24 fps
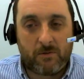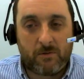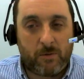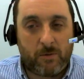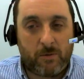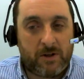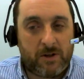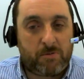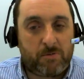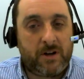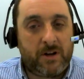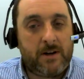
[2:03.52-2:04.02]

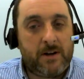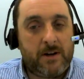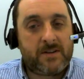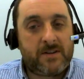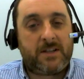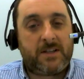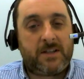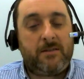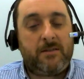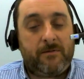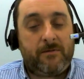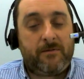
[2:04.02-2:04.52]
we'd
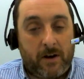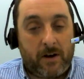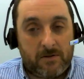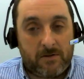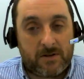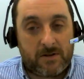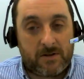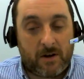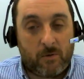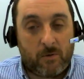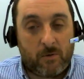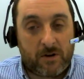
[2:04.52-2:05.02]
previously
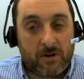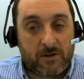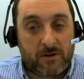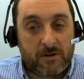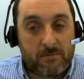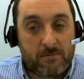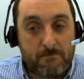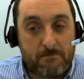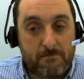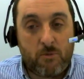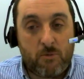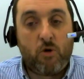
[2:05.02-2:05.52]
found that with
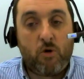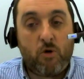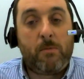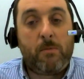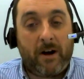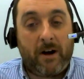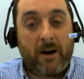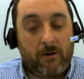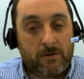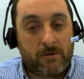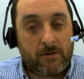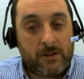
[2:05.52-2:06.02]

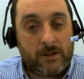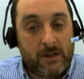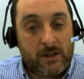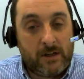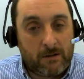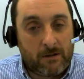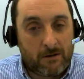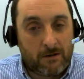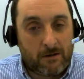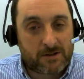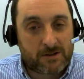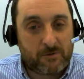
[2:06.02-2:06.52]
mobile,
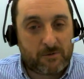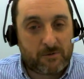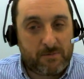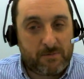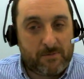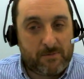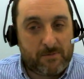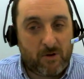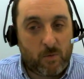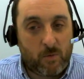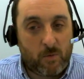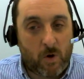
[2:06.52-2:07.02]
lots of
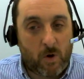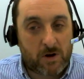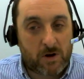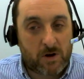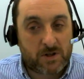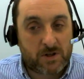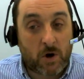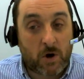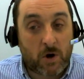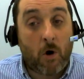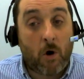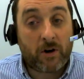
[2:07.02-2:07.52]
people were
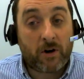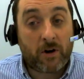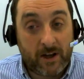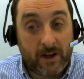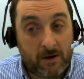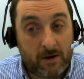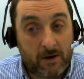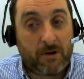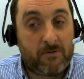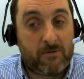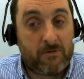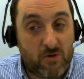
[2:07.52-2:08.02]

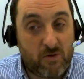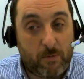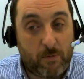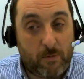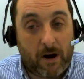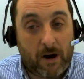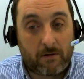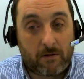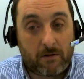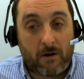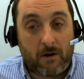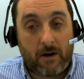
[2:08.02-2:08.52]
talking about
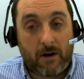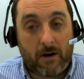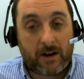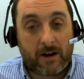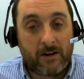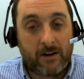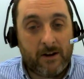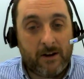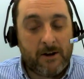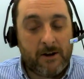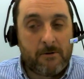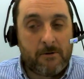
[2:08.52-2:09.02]
mobile learning,
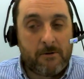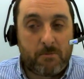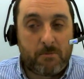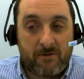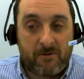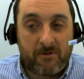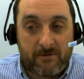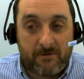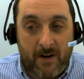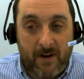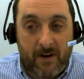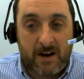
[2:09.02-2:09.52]

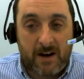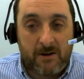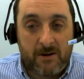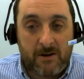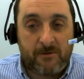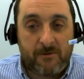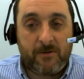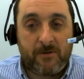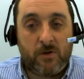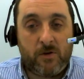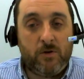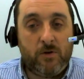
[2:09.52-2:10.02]
but very
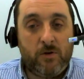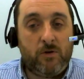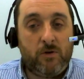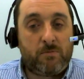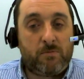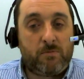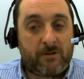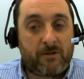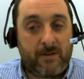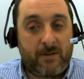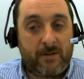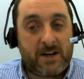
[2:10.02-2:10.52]
few
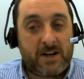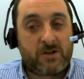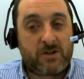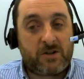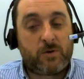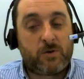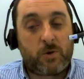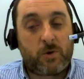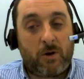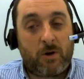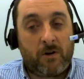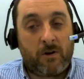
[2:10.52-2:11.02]

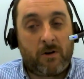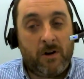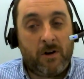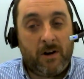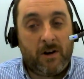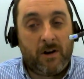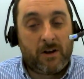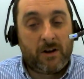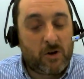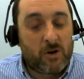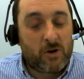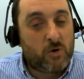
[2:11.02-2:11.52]
professionals
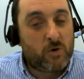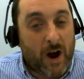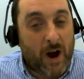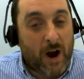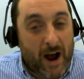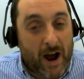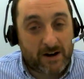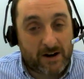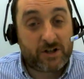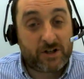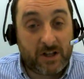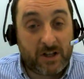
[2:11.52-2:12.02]
who
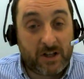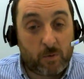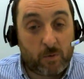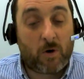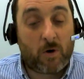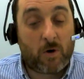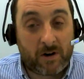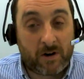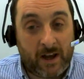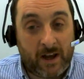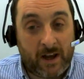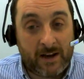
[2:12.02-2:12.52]
actually
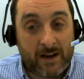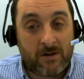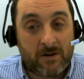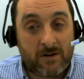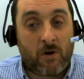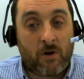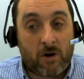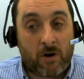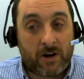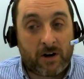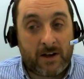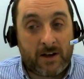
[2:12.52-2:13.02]
work in
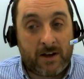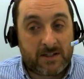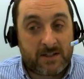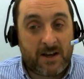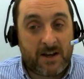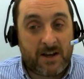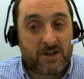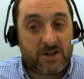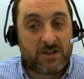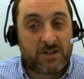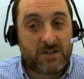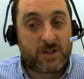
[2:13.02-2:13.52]

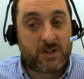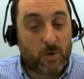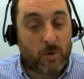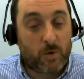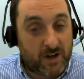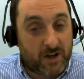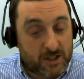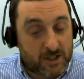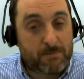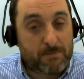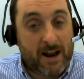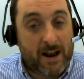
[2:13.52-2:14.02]
organisations were
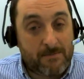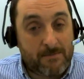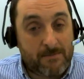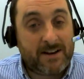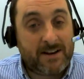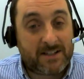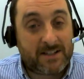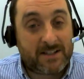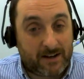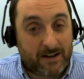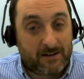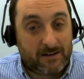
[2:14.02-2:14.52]

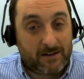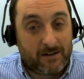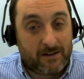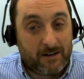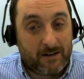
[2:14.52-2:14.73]
experimenting